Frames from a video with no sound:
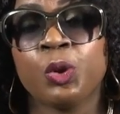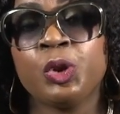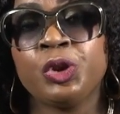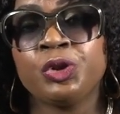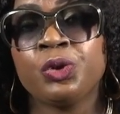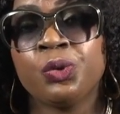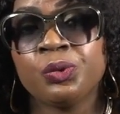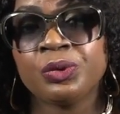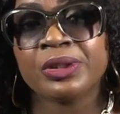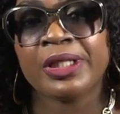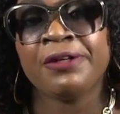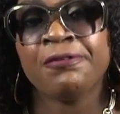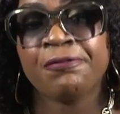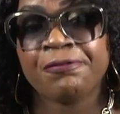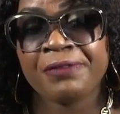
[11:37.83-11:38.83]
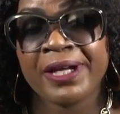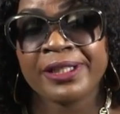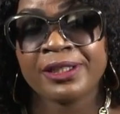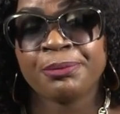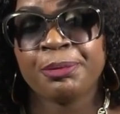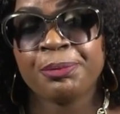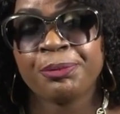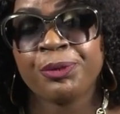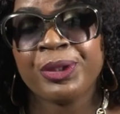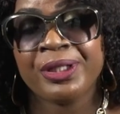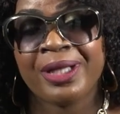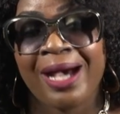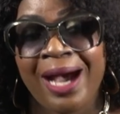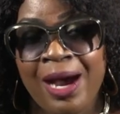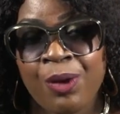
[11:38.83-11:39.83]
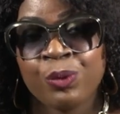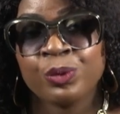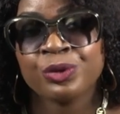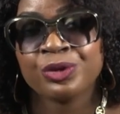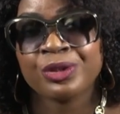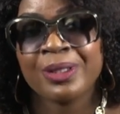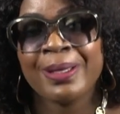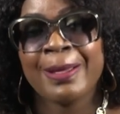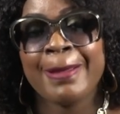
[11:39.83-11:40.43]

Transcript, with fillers: you don't infect people in the house.